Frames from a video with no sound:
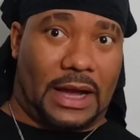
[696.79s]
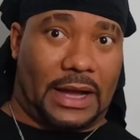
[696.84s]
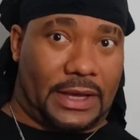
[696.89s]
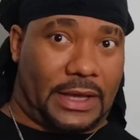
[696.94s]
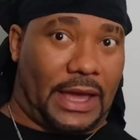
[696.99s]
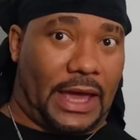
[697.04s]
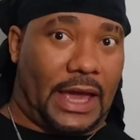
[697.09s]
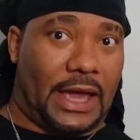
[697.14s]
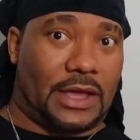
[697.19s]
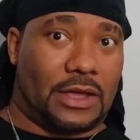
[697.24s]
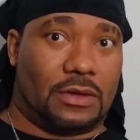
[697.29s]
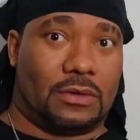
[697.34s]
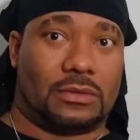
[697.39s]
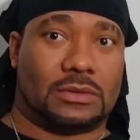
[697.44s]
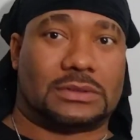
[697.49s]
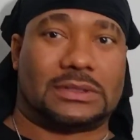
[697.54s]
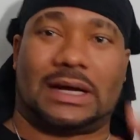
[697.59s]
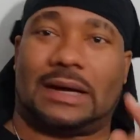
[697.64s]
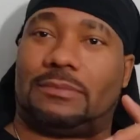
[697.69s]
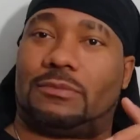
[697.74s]
I gave
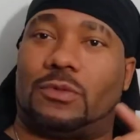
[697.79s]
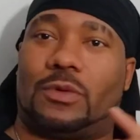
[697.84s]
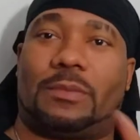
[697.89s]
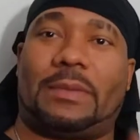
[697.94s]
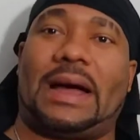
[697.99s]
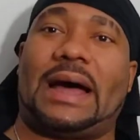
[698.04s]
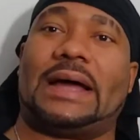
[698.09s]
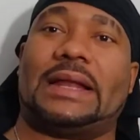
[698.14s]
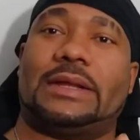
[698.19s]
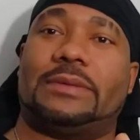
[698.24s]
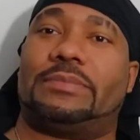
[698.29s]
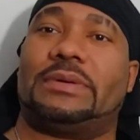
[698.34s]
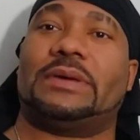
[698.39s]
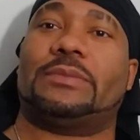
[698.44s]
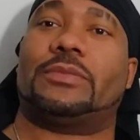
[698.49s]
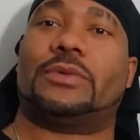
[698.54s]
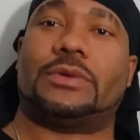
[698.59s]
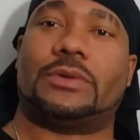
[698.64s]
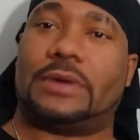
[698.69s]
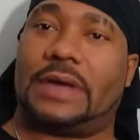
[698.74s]
you. Stop reminding
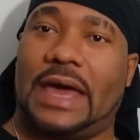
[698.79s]
people you